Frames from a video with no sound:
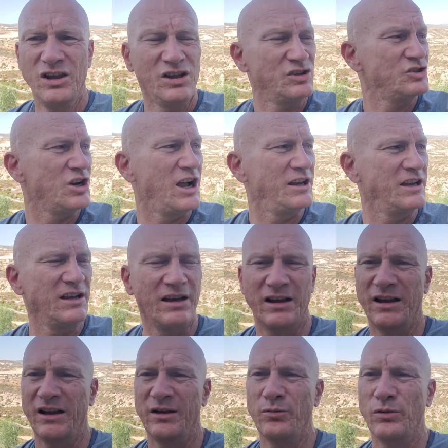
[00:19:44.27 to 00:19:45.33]

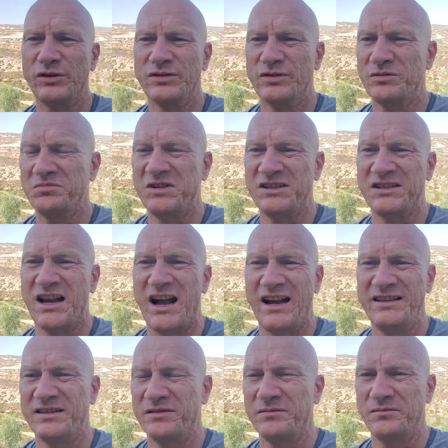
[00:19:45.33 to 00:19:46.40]
China
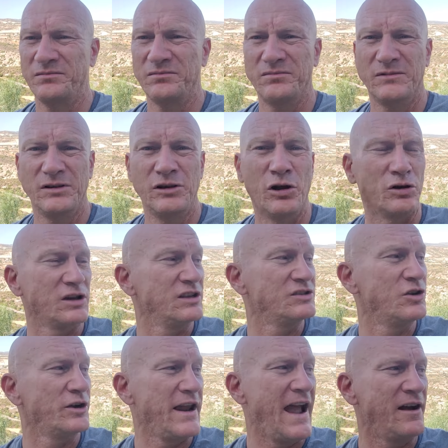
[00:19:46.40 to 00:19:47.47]
decides, look, it's
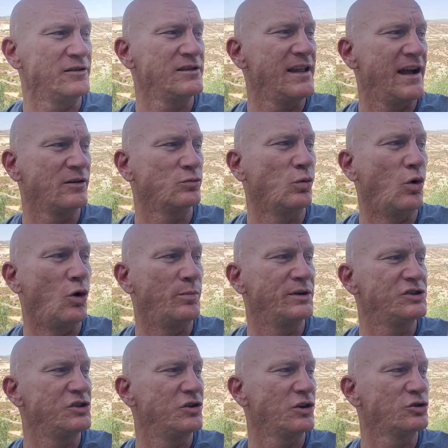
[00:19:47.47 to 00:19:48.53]
not out and out war,
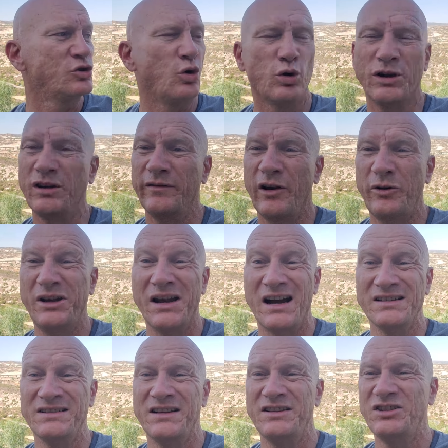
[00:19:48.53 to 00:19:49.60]
but you're not talking very
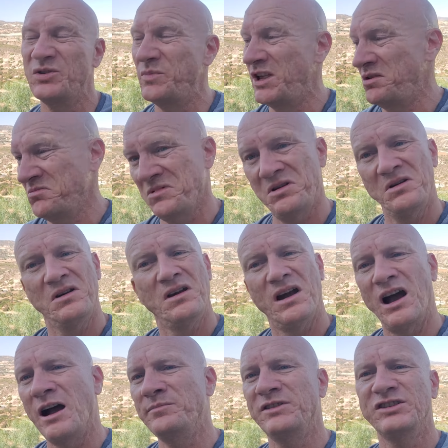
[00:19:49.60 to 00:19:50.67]
nicely to me.
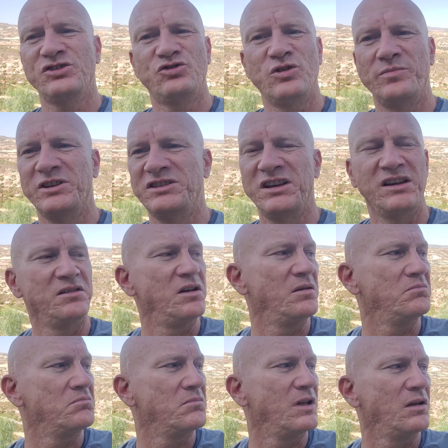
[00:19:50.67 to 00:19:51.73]
I'm distributing
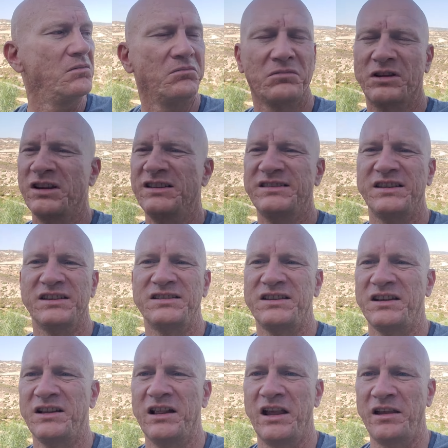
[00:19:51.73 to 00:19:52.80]

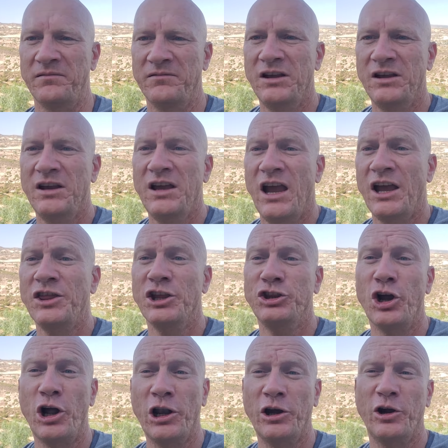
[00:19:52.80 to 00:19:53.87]
consistently. And the
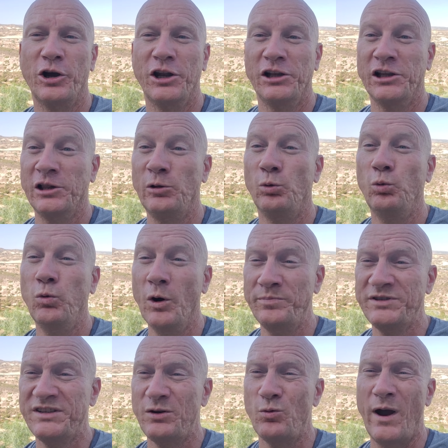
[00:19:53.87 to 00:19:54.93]
dollar got a little
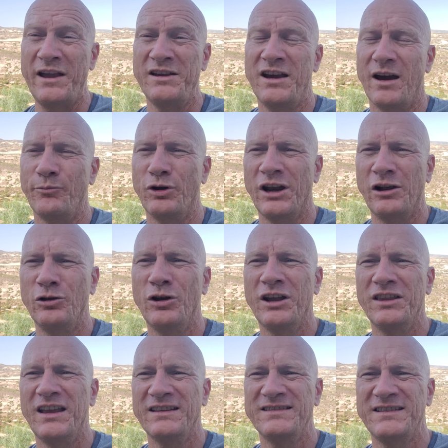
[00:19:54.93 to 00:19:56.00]
whoopsie wake up. When I look at
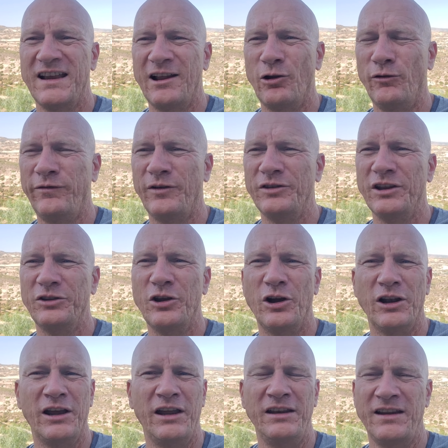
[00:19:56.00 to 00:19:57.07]
that sell-off on the
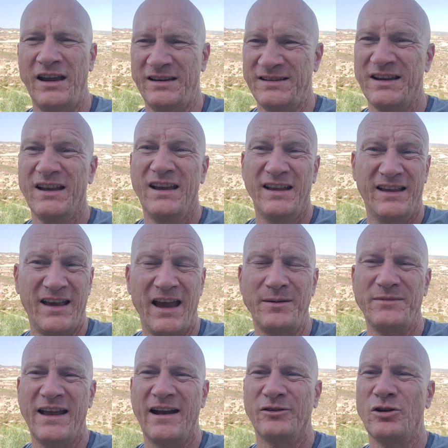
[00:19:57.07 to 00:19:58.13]
dollar index,
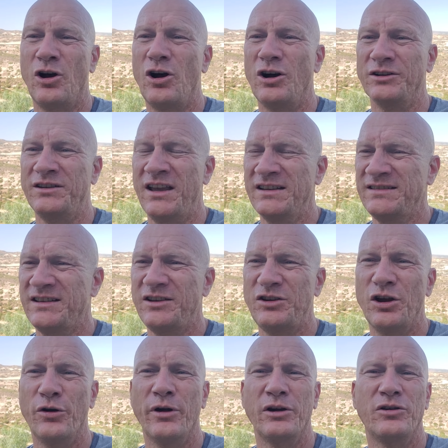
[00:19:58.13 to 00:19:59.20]
came down hard. Yes, the
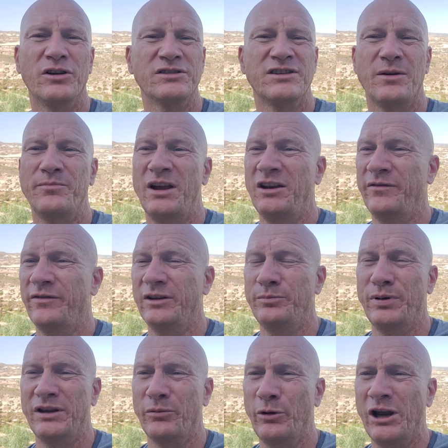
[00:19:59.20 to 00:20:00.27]
euro got some benefit,
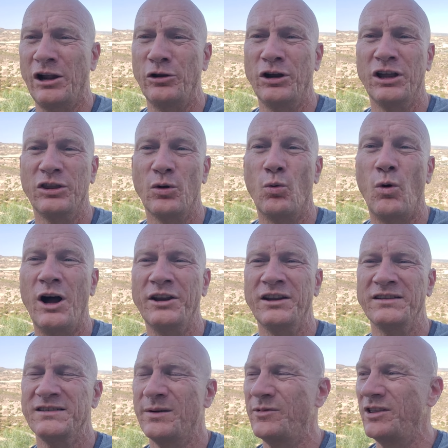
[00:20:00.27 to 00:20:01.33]
but when I look at the won
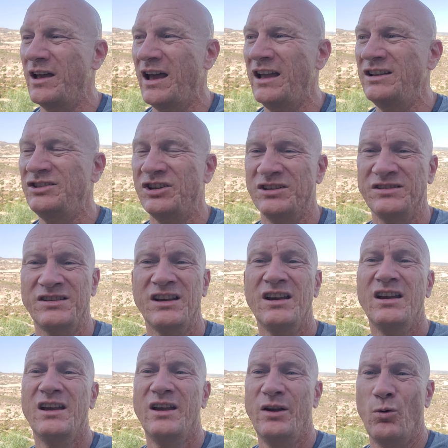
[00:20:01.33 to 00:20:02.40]
and some of the Asians,
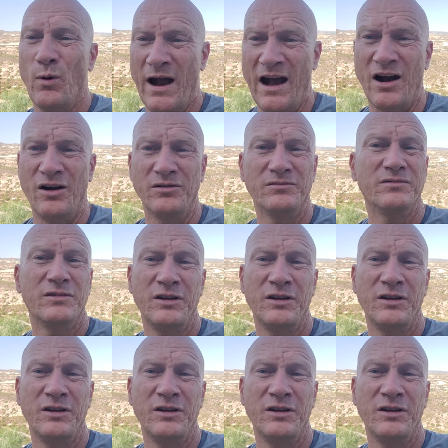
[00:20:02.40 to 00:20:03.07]
wow, the